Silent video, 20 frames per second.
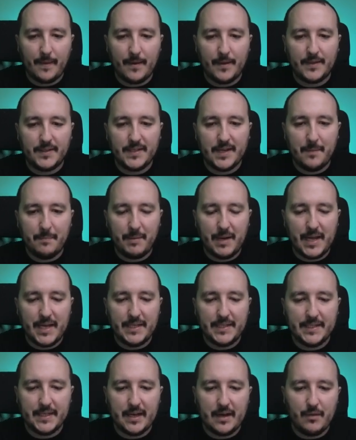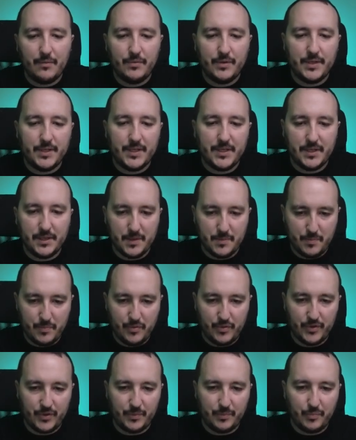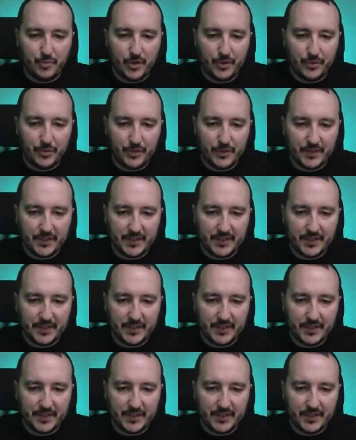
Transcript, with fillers: template, I would put products